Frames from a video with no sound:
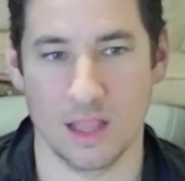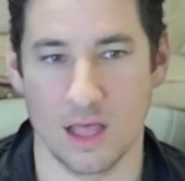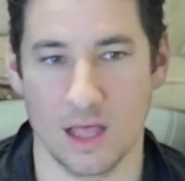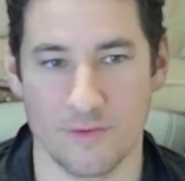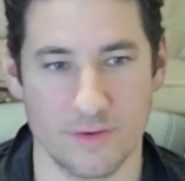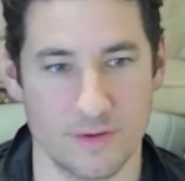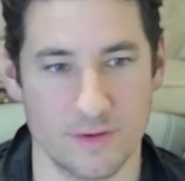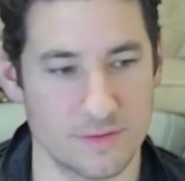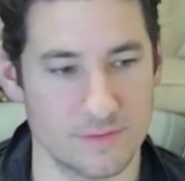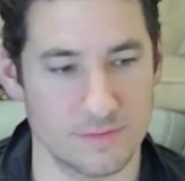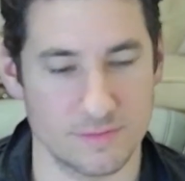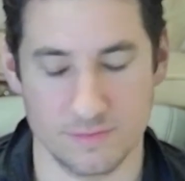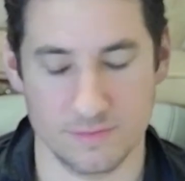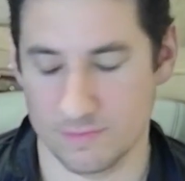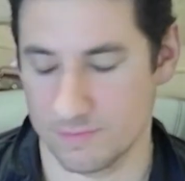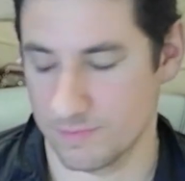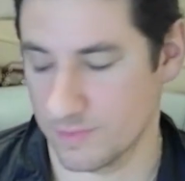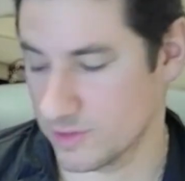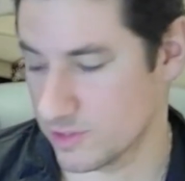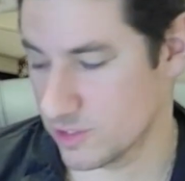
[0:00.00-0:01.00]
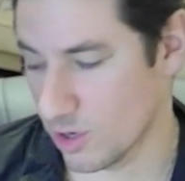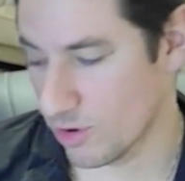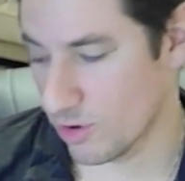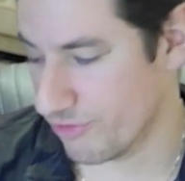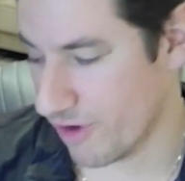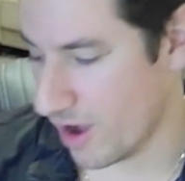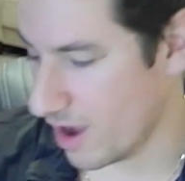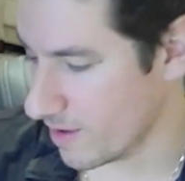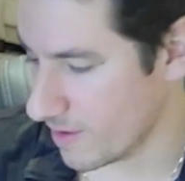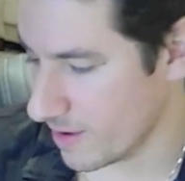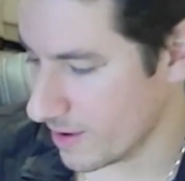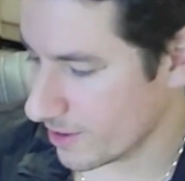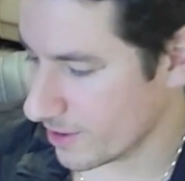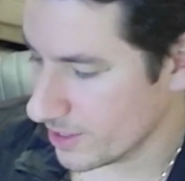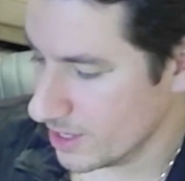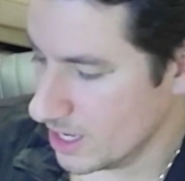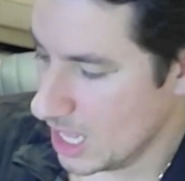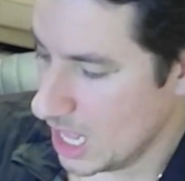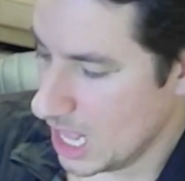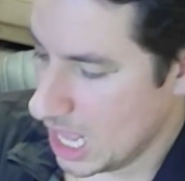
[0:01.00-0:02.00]
it. So fire,
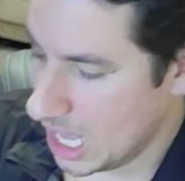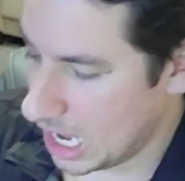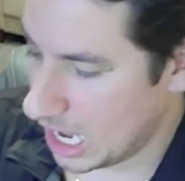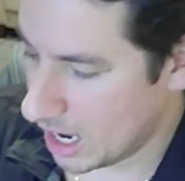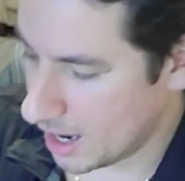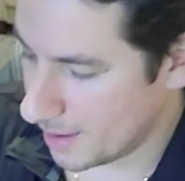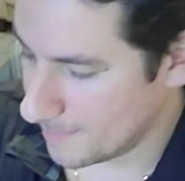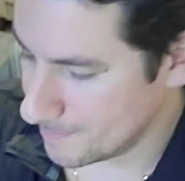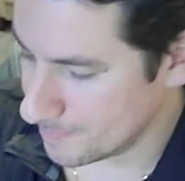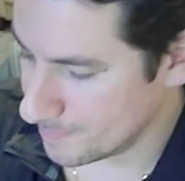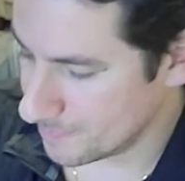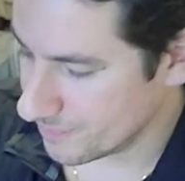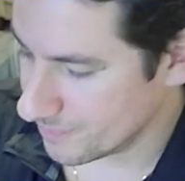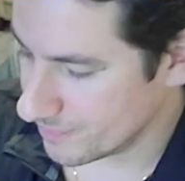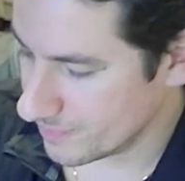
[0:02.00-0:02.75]
Eric.